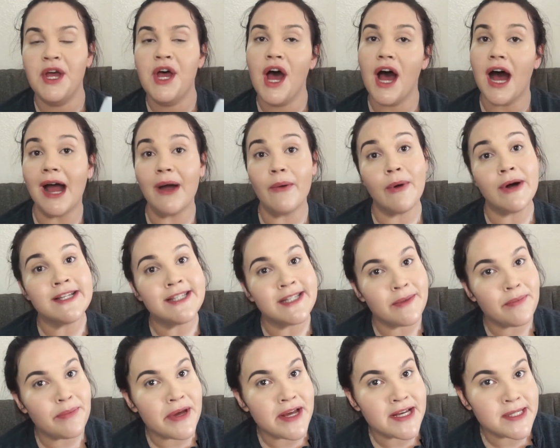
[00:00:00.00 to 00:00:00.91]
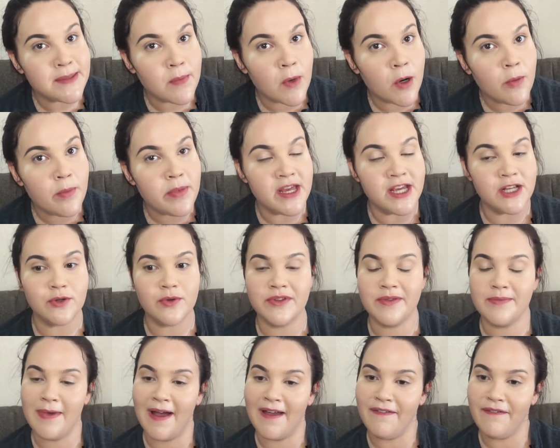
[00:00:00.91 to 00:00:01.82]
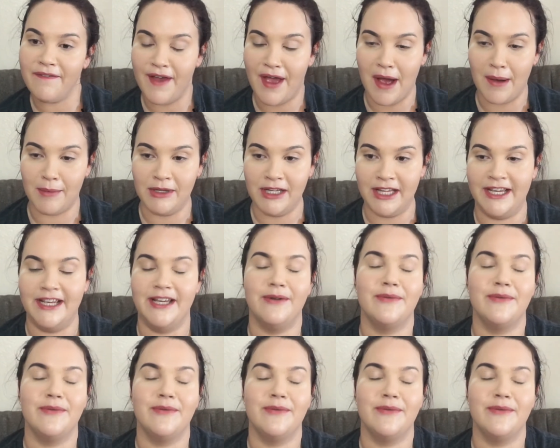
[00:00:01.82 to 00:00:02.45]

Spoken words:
I was in Pismo Beach with my family.